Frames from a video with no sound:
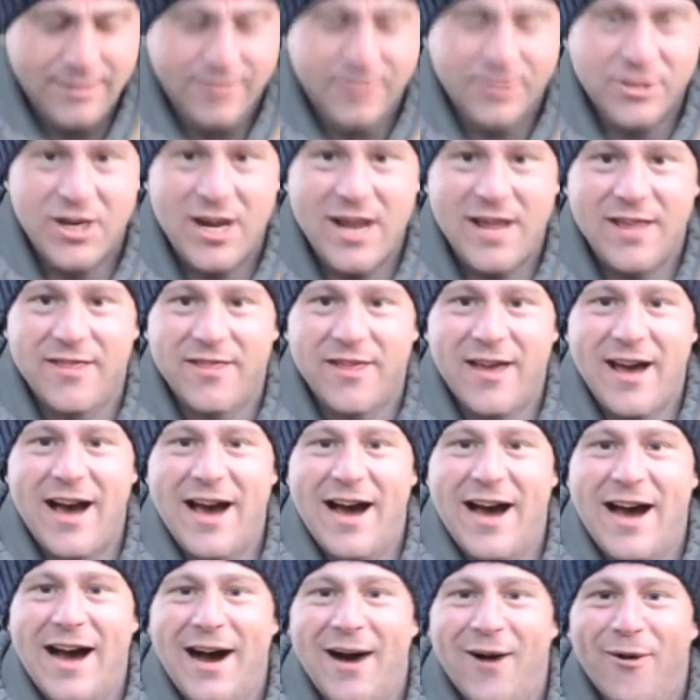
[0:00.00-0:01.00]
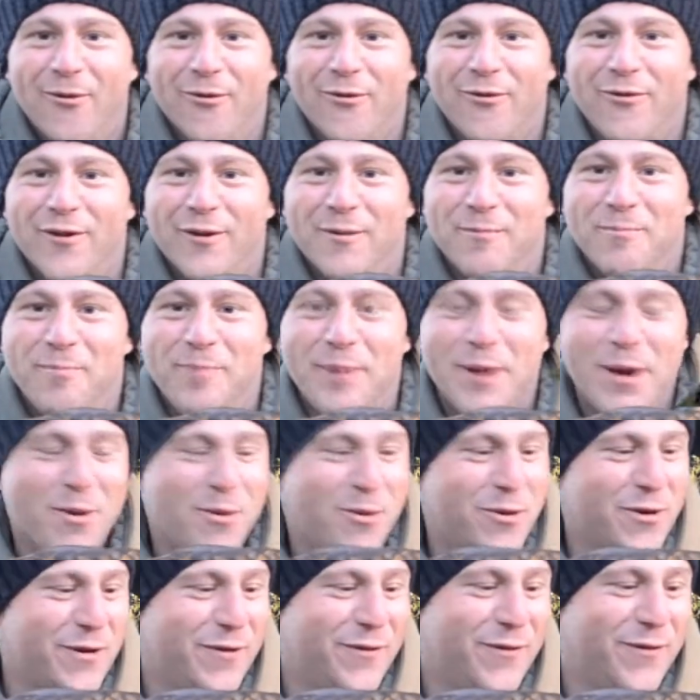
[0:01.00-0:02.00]
Check that out for
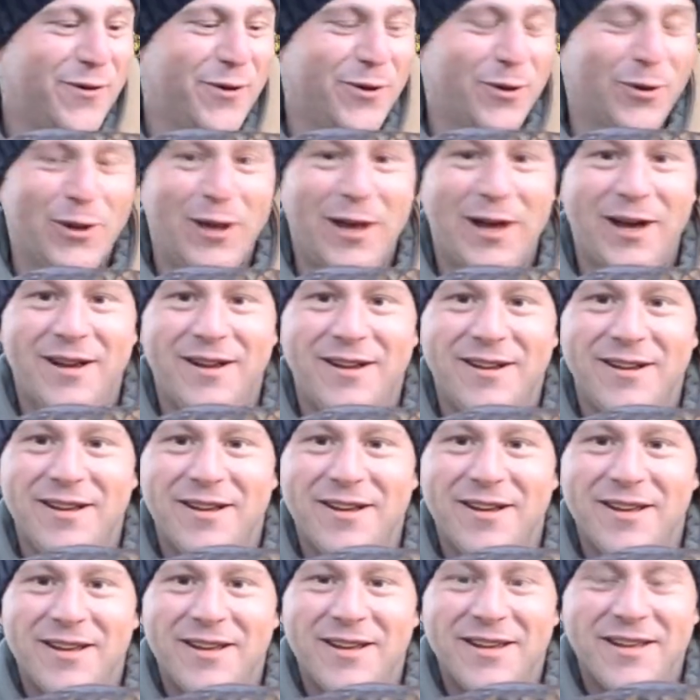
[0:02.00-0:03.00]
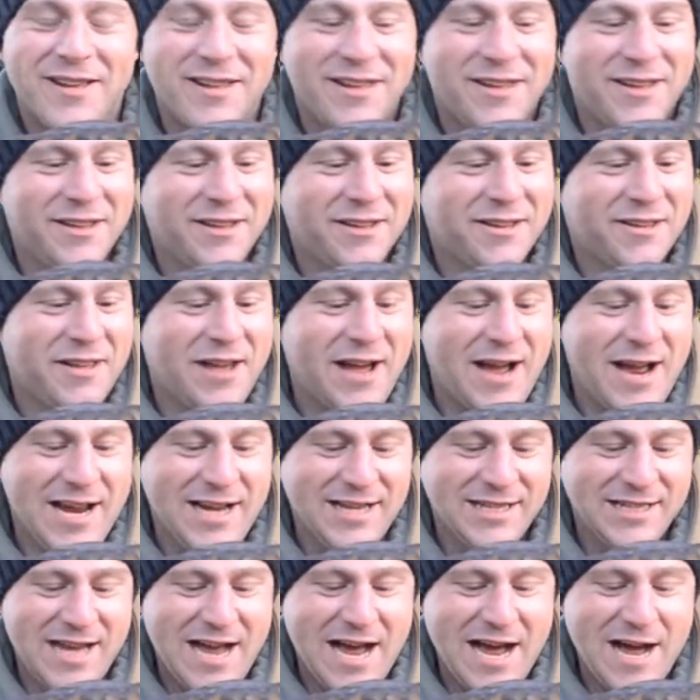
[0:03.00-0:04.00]
beautiful. That
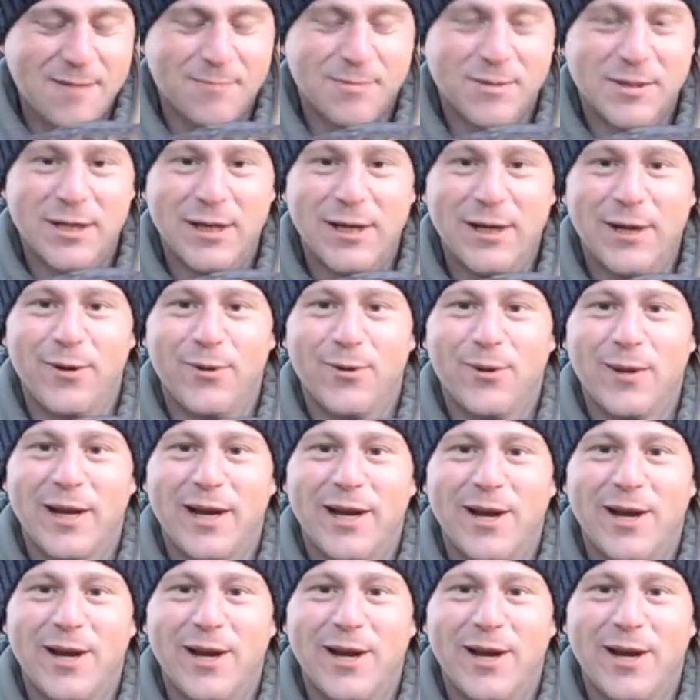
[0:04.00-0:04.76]
is absolutely